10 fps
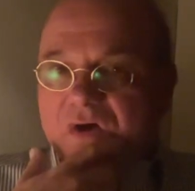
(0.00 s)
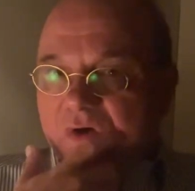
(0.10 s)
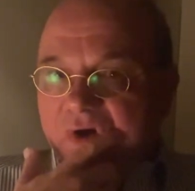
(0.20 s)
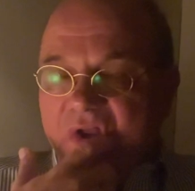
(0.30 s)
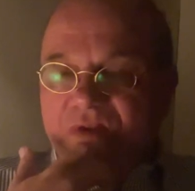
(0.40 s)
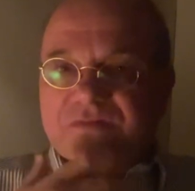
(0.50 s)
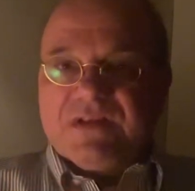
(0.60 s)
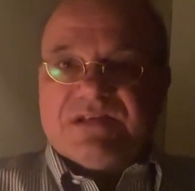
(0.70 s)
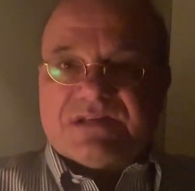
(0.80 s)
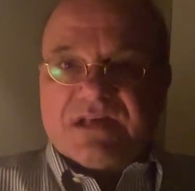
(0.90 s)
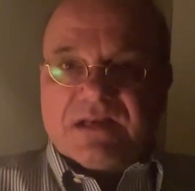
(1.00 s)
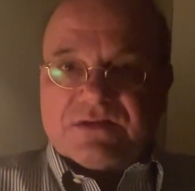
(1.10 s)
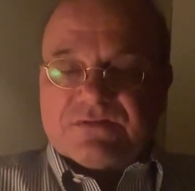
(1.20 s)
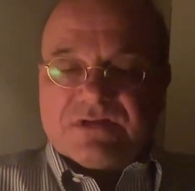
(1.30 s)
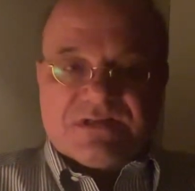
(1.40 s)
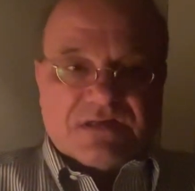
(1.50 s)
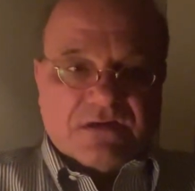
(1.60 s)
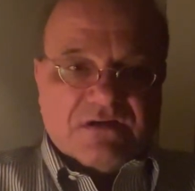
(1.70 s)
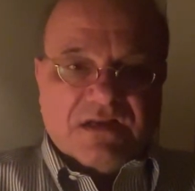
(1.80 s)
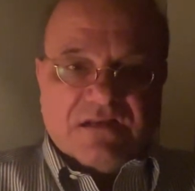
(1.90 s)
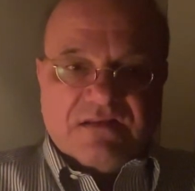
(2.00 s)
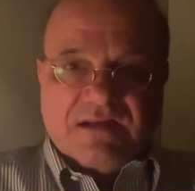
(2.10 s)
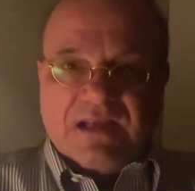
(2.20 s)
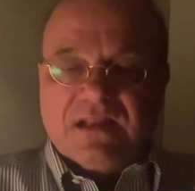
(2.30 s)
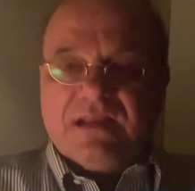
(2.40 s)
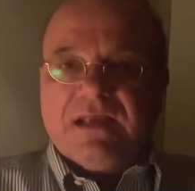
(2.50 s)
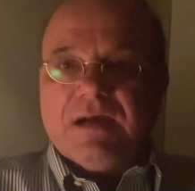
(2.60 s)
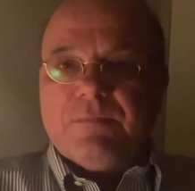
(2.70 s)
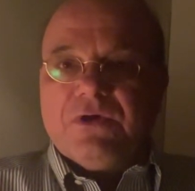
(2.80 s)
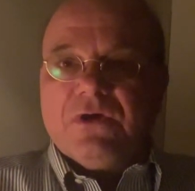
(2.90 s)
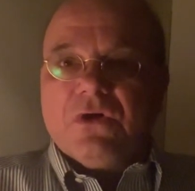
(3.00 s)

all of these countries are going to tally up